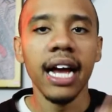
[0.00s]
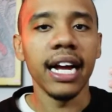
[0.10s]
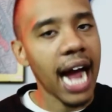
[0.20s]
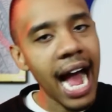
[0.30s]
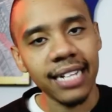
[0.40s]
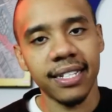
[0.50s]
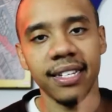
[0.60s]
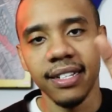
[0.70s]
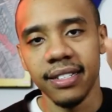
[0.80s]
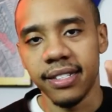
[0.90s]
got
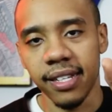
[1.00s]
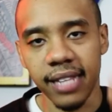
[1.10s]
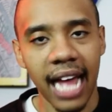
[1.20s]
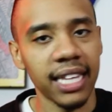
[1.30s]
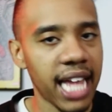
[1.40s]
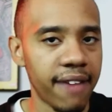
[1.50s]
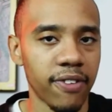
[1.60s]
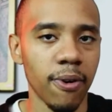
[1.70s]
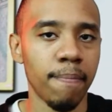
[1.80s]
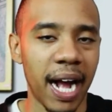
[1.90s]
to that
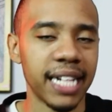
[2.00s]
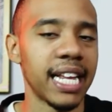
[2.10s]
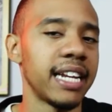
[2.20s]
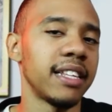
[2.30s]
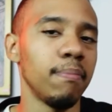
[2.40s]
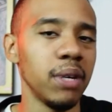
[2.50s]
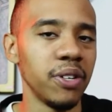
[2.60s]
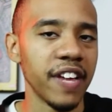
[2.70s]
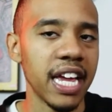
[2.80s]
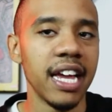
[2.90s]
level by the end of the
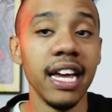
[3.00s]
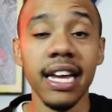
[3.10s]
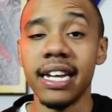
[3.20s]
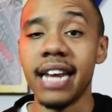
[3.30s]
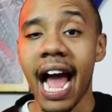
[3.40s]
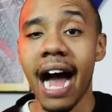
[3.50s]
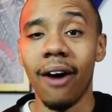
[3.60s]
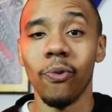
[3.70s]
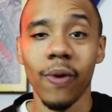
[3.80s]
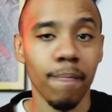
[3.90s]
movie.
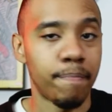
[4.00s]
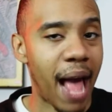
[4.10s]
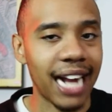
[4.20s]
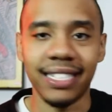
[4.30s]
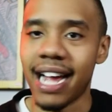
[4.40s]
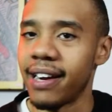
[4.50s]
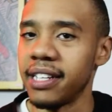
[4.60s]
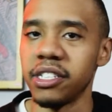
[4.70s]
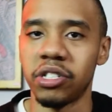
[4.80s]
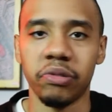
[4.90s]
Now we're back down
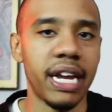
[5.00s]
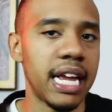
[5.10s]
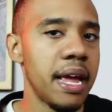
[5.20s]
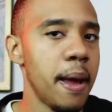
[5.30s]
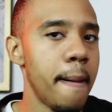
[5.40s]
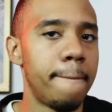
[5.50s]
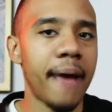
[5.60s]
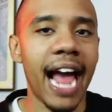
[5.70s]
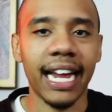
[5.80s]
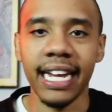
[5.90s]
on the street,
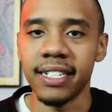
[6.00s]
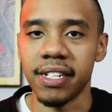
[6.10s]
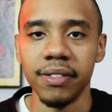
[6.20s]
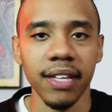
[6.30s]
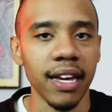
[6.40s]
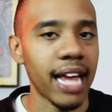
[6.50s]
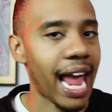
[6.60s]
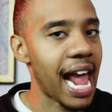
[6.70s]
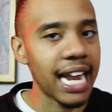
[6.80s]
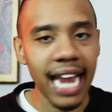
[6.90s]
back into the
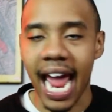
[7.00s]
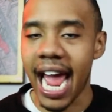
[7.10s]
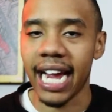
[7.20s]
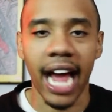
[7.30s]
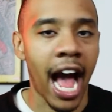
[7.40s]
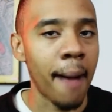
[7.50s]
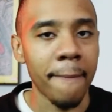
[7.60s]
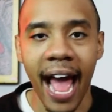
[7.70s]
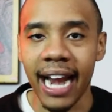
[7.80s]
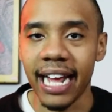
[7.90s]
hand-to-hand combat